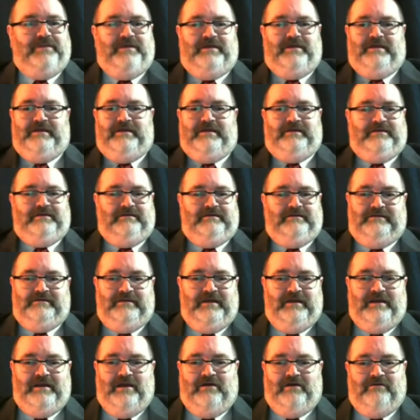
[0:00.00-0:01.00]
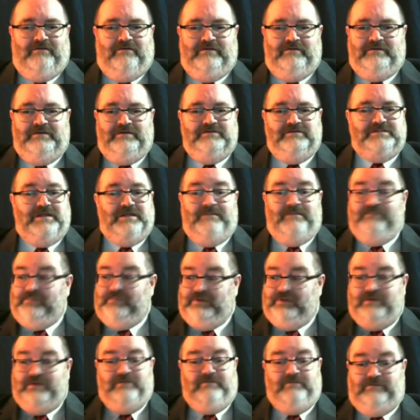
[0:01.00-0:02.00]
and do
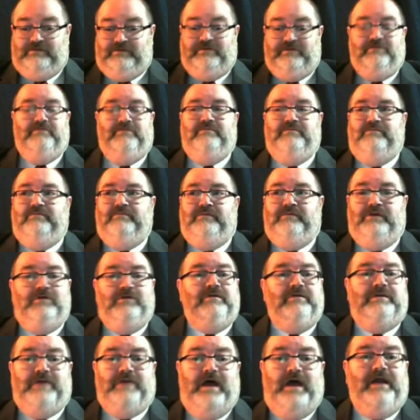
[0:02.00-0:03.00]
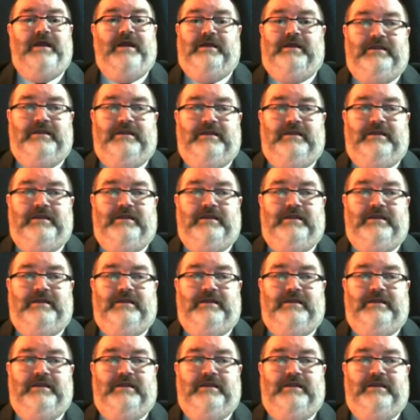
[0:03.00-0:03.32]
something, you'd done it.